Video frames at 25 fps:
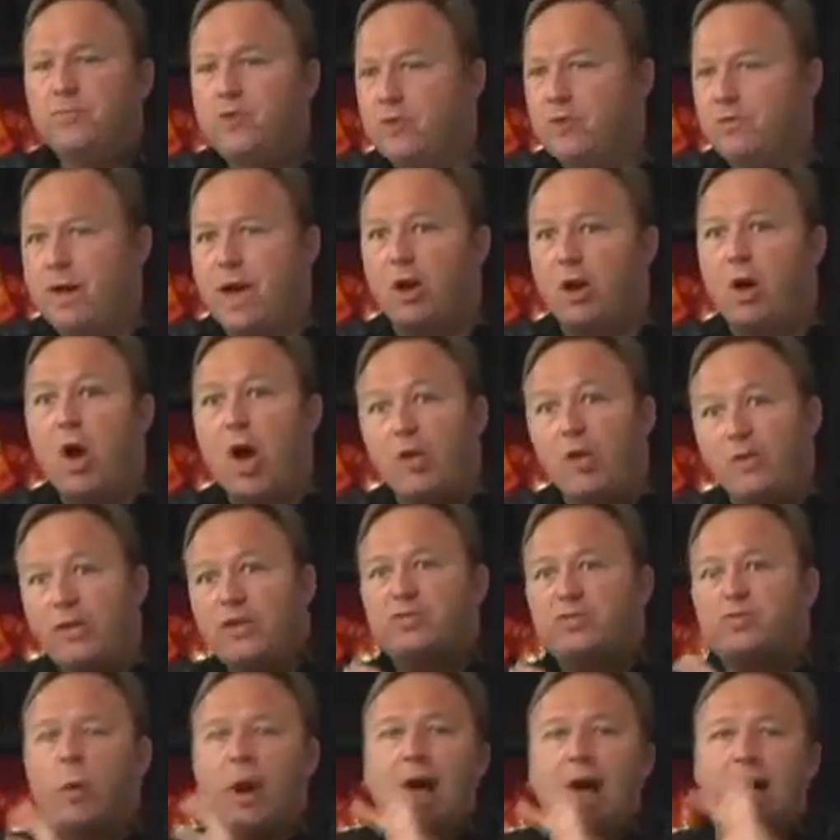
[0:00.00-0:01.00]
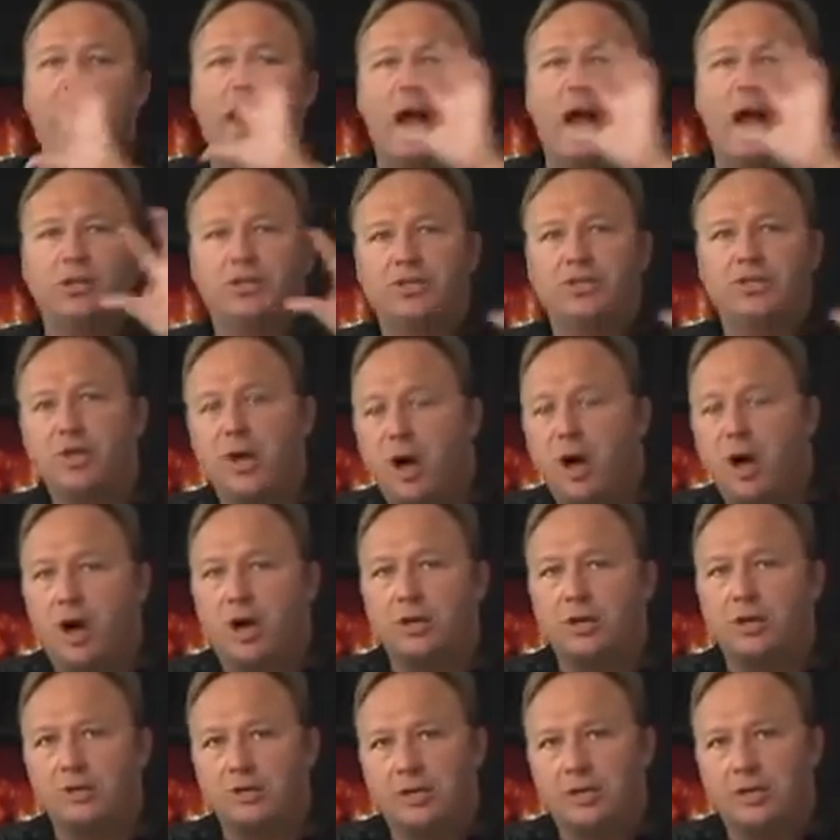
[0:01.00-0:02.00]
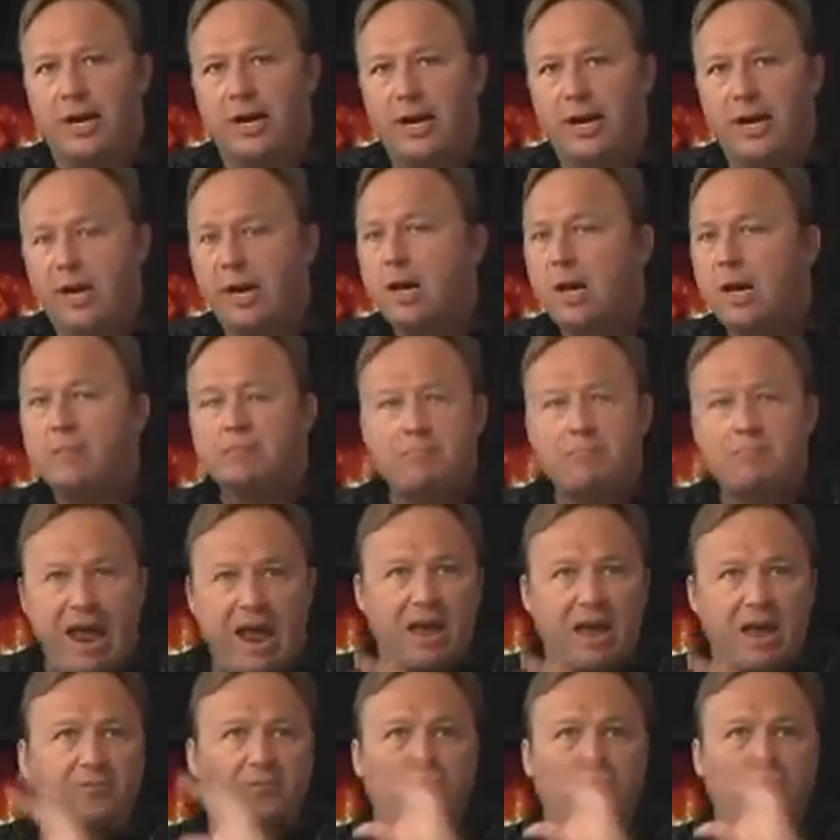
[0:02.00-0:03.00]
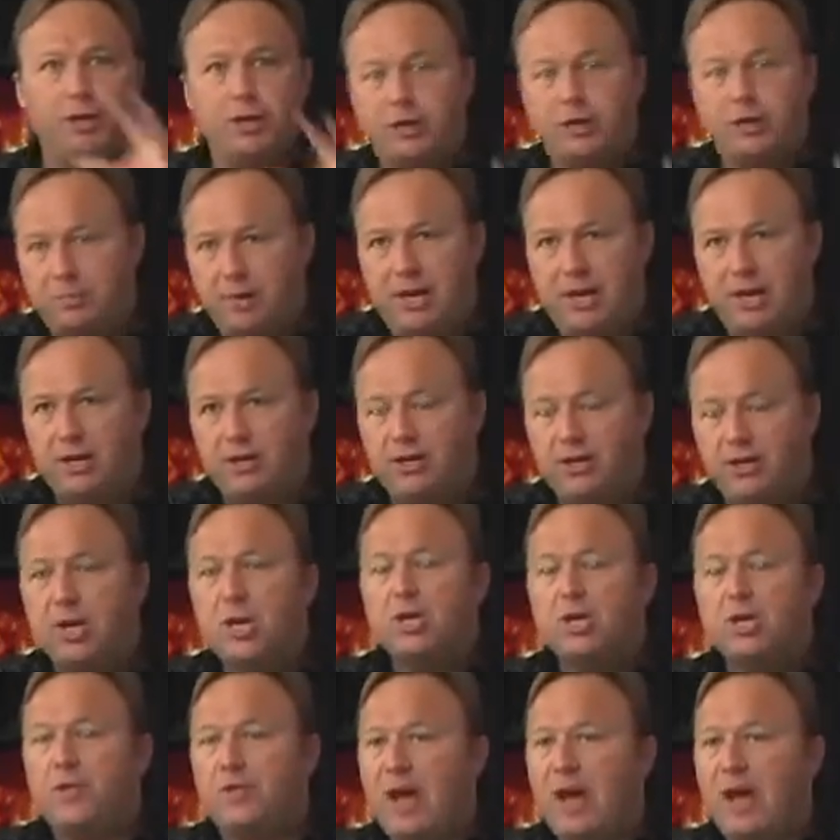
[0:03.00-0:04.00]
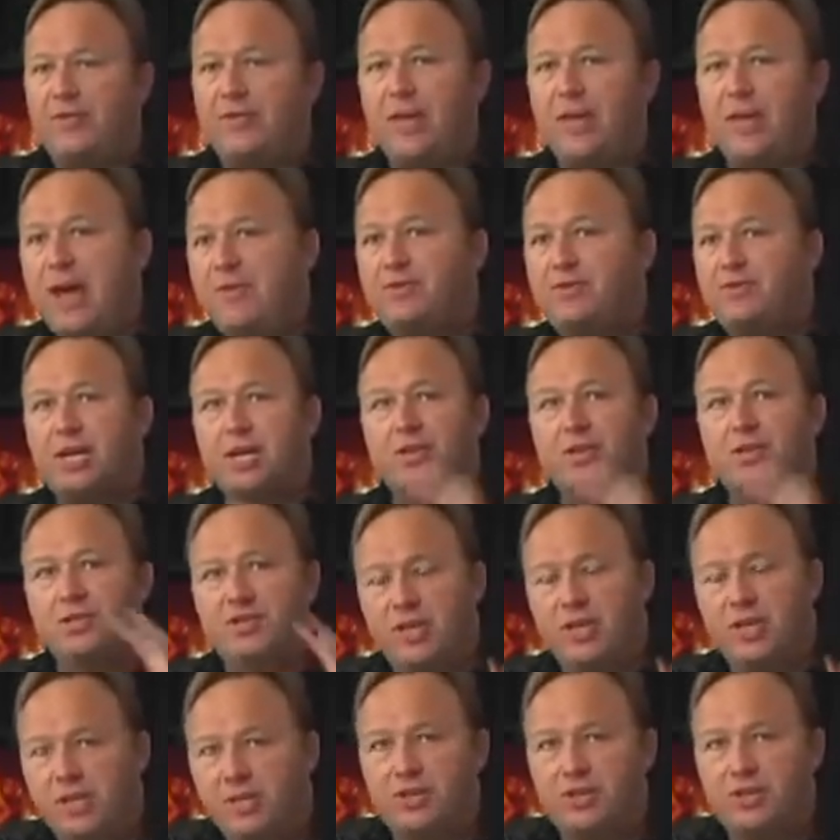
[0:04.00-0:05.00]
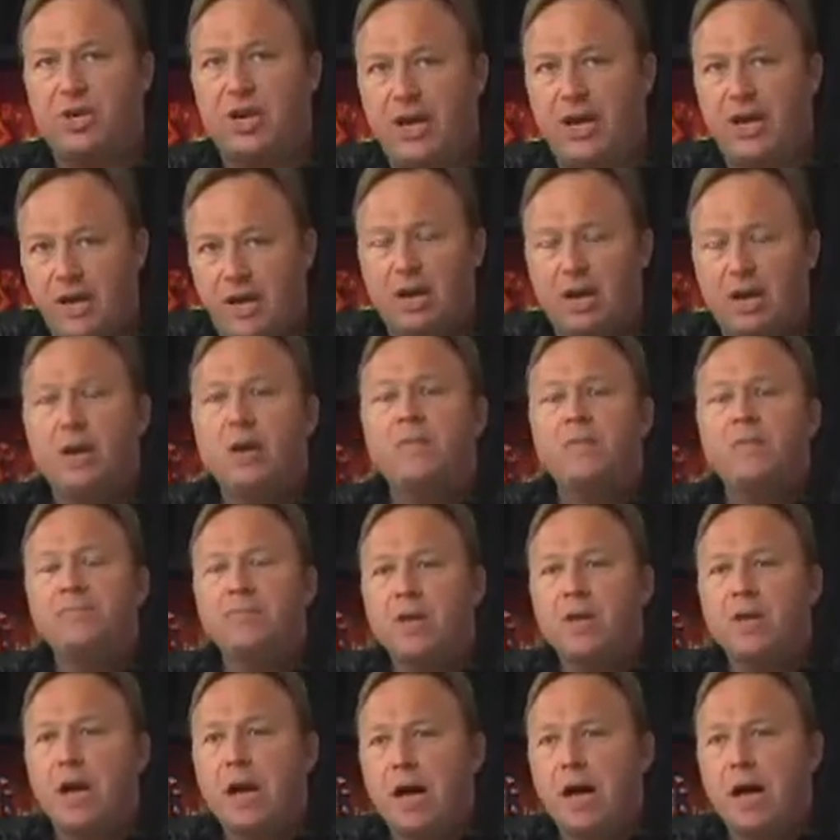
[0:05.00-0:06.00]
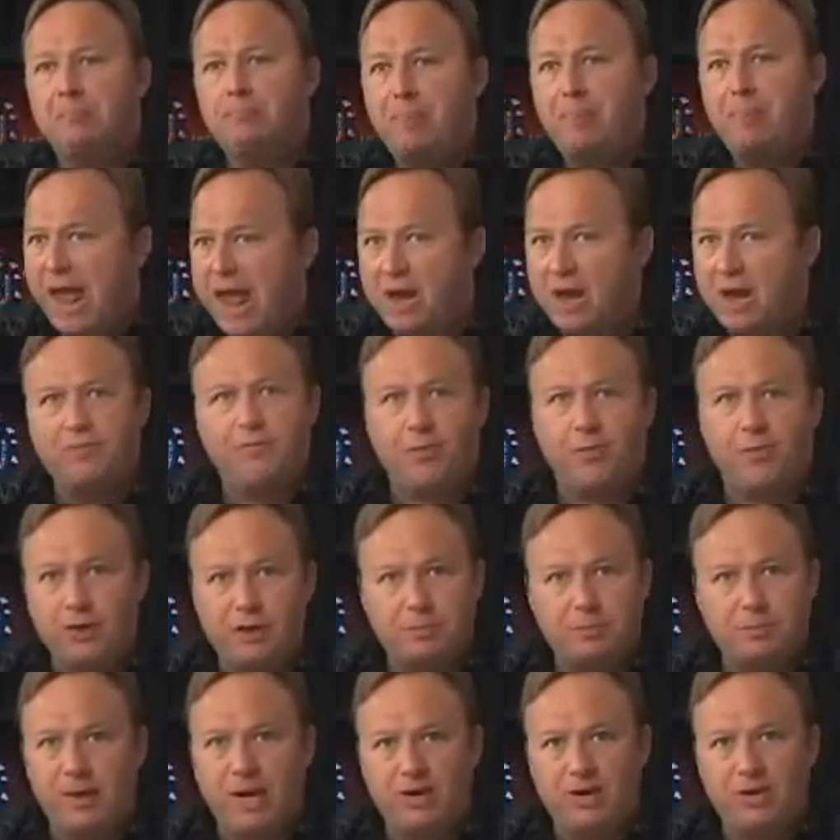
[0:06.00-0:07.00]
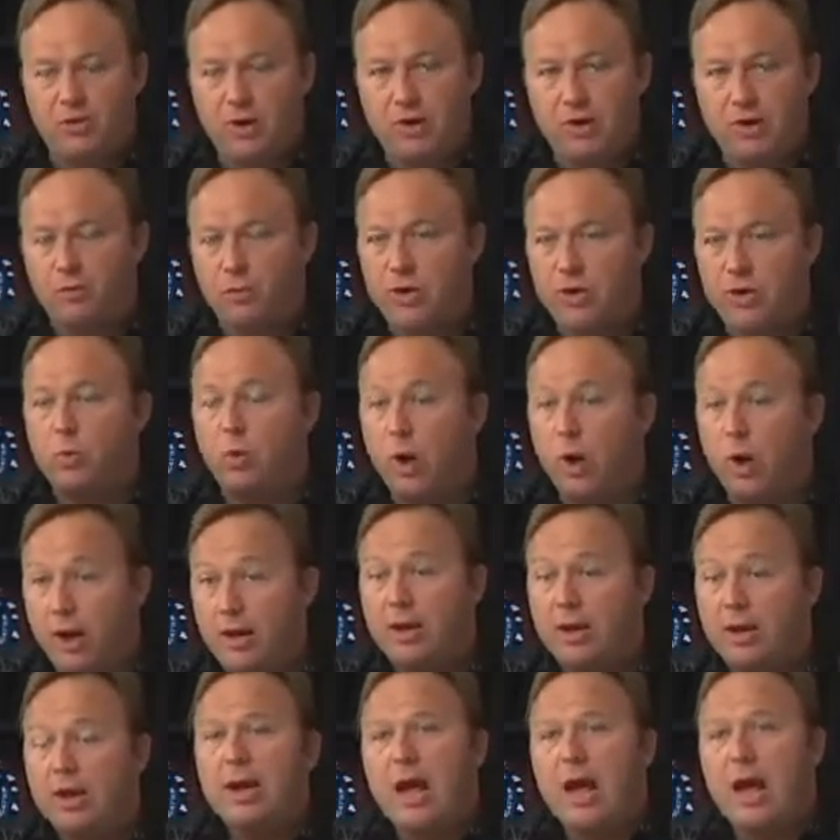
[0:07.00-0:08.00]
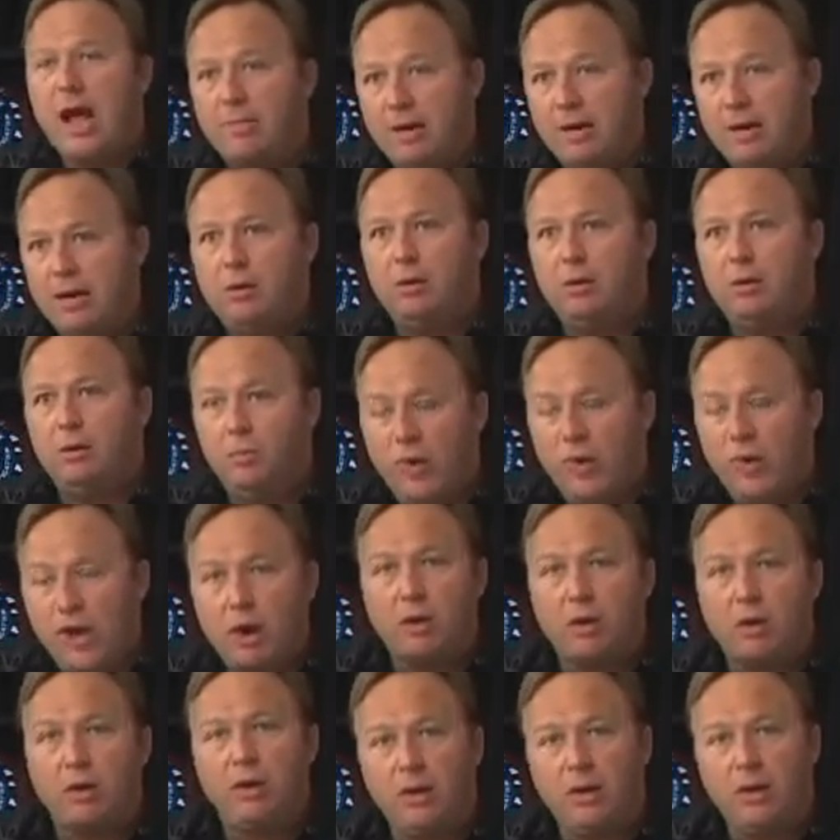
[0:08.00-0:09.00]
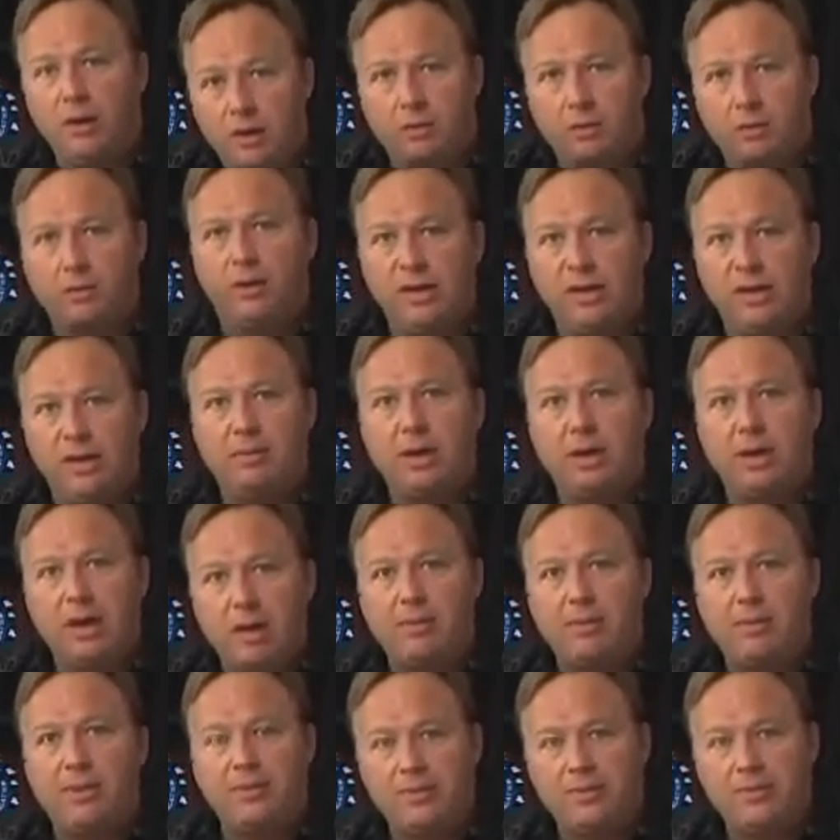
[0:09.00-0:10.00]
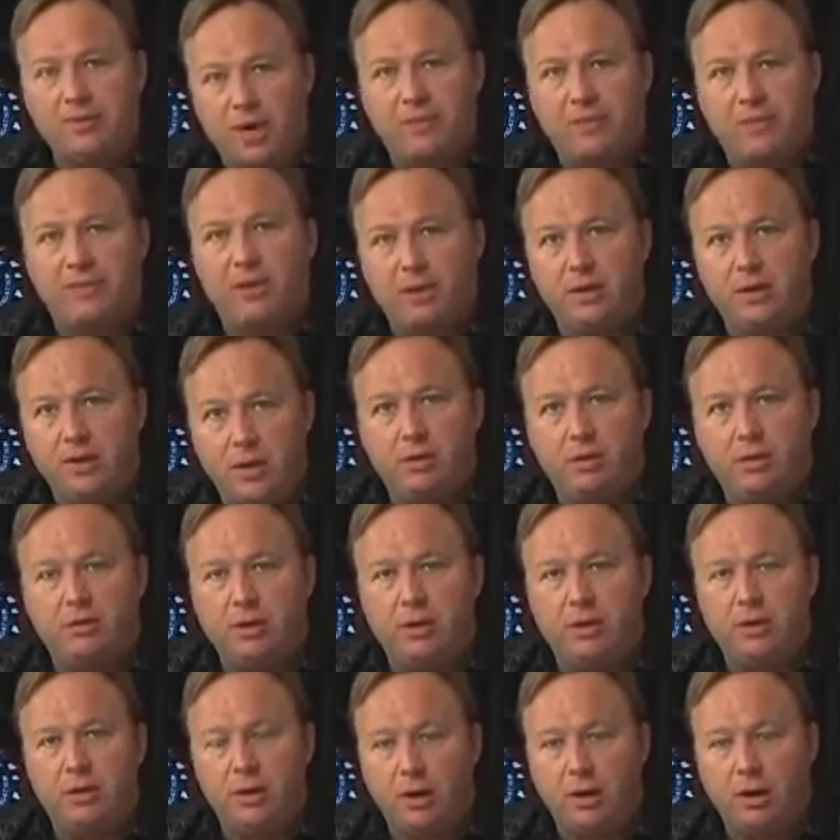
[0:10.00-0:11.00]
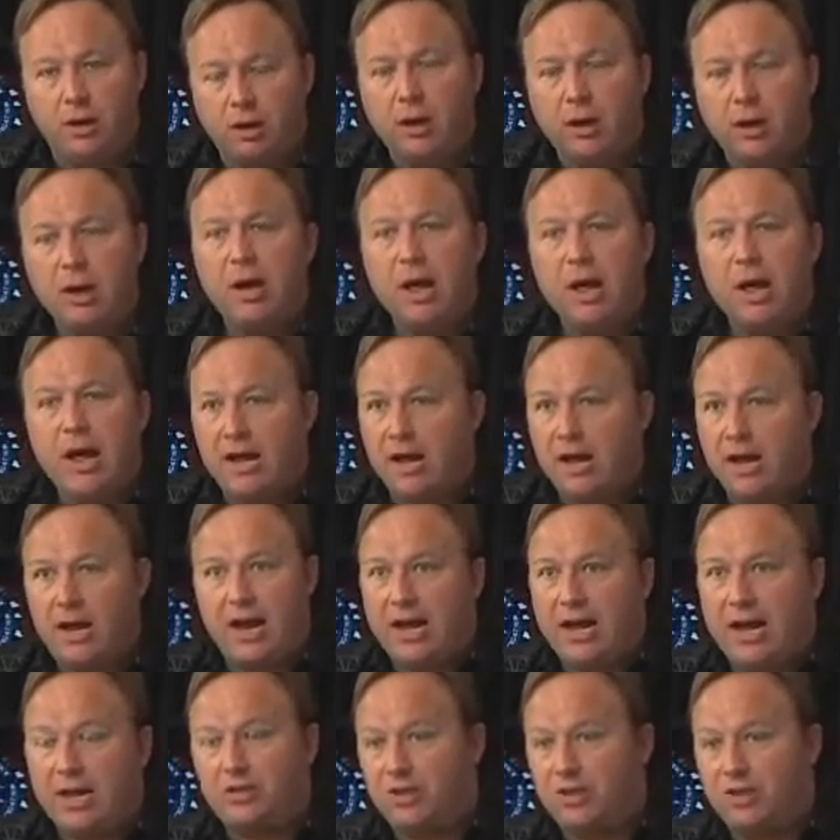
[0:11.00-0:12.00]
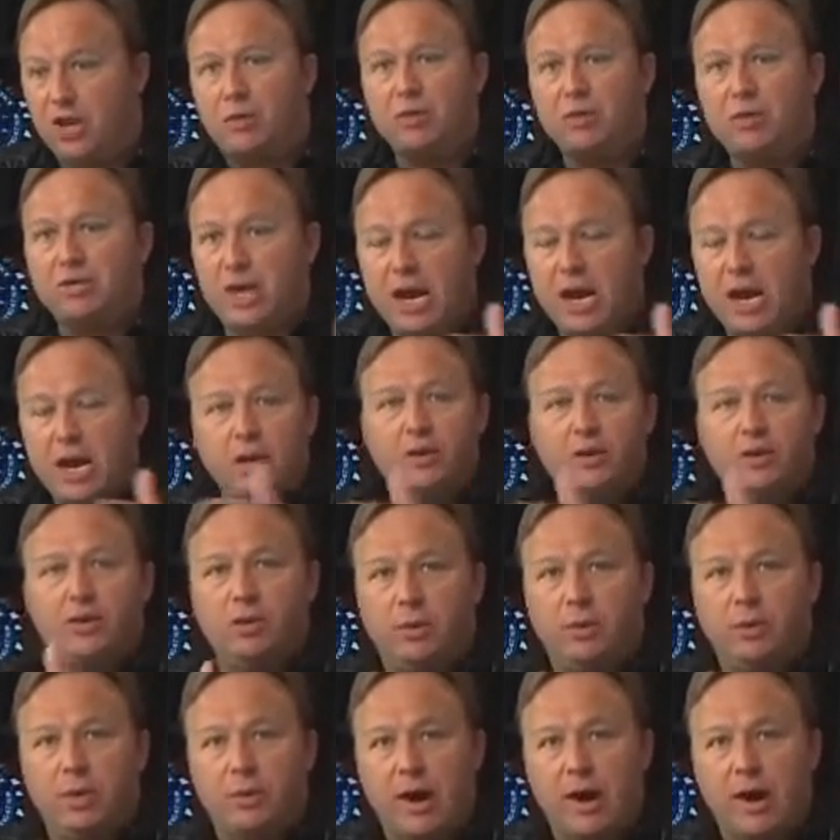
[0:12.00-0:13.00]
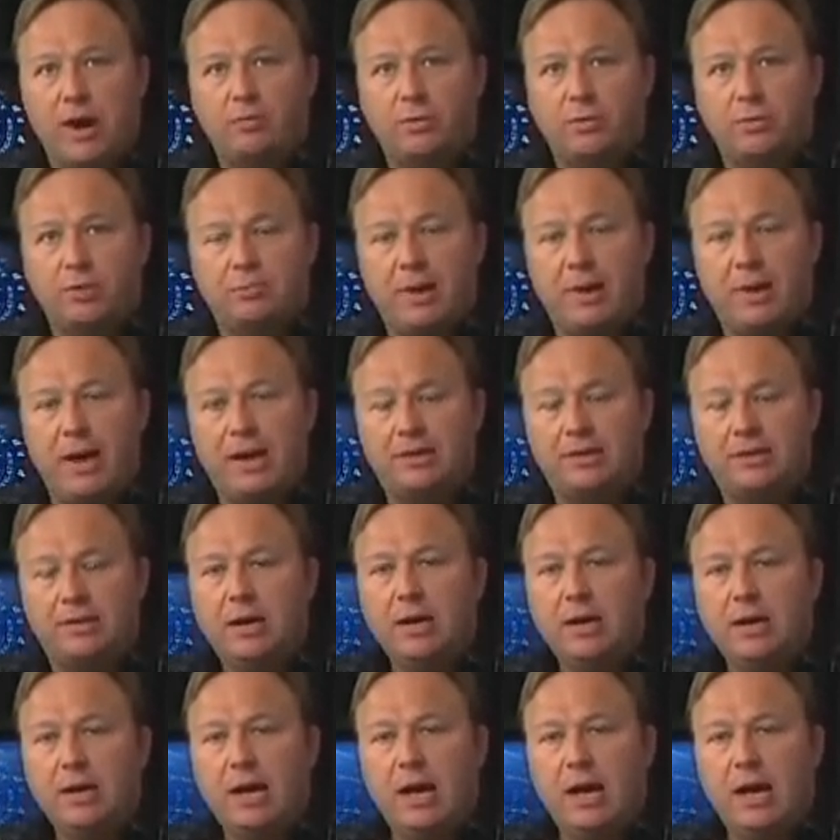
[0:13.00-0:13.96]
You've got all these White House czars saying ban free speech. You've got the FTC saying ban free speech whenever we want. I mean, we are literally becoming the Soviet Union here, and I guess so is England to a great respect.